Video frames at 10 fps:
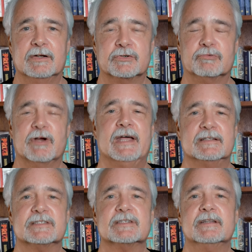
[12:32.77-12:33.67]

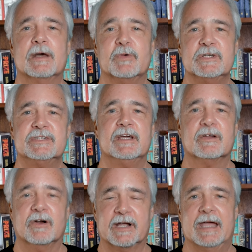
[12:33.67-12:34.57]
trends that we see
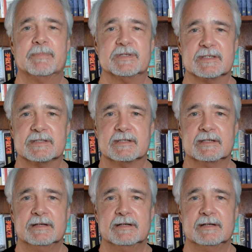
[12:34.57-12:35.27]
on our campuses.